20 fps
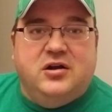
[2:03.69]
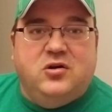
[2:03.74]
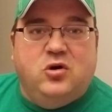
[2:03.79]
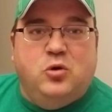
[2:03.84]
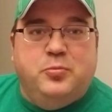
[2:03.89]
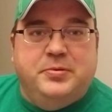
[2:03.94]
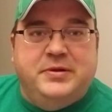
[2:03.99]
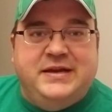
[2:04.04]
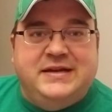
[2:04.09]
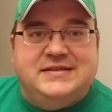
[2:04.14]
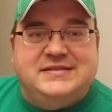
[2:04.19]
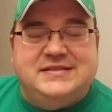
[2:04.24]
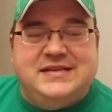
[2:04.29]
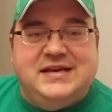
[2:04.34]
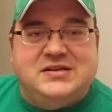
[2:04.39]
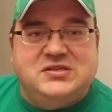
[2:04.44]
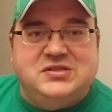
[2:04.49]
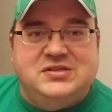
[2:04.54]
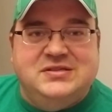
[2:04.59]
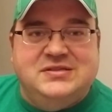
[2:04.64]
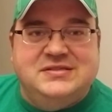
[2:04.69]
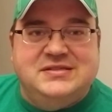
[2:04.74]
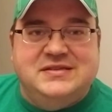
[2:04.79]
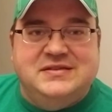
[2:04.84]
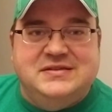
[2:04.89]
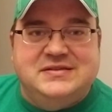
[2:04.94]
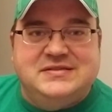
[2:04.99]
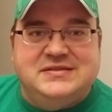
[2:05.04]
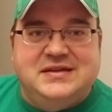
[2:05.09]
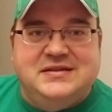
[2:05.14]
opening sessions in
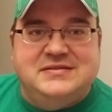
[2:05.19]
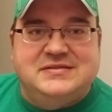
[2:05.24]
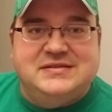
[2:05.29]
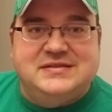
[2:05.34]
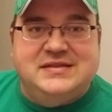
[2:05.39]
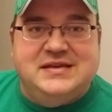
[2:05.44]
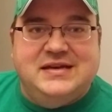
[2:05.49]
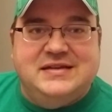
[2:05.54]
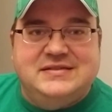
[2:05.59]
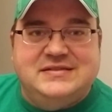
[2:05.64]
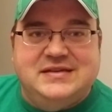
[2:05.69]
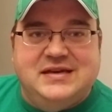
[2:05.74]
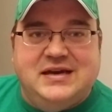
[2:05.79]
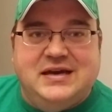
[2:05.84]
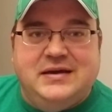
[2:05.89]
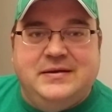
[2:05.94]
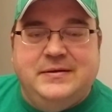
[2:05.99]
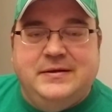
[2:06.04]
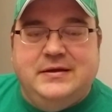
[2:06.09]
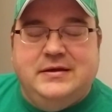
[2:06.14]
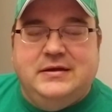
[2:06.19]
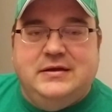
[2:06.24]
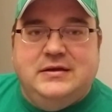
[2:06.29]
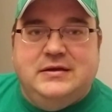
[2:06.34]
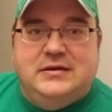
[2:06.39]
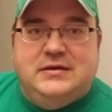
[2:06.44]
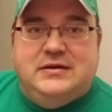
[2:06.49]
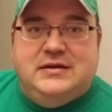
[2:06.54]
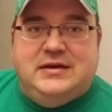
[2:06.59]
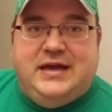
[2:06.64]
the sense that
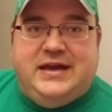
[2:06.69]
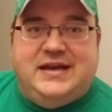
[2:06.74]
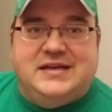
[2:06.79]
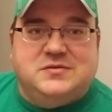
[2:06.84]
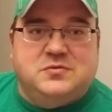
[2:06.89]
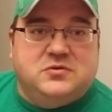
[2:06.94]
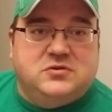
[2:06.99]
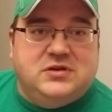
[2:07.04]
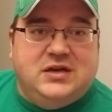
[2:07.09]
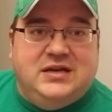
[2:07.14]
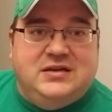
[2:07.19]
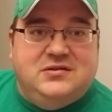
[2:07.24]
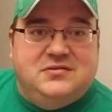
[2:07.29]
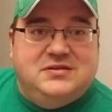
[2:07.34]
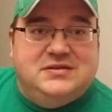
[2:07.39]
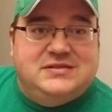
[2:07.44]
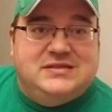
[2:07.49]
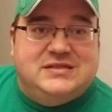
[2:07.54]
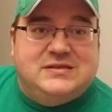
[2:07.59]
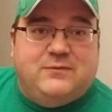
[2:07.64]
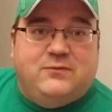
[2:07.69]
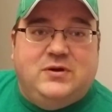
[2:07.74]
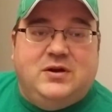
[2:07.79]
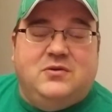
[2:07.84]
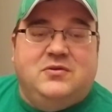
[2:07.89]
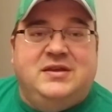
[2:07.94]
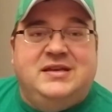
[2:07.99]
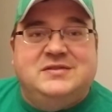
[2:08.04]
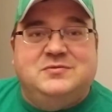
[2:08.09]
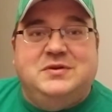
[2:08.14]
I guess we'll try and do this as
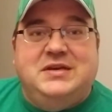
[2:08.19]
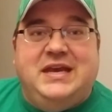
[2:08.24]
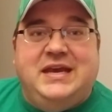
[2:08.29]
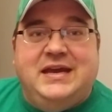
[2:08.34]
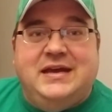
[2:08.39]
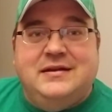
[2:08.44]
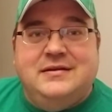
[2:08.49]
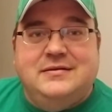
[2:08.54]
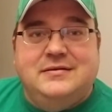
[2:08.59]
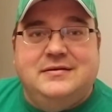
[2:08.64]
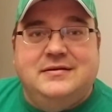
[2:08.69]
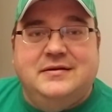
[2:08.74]
frequently as we can.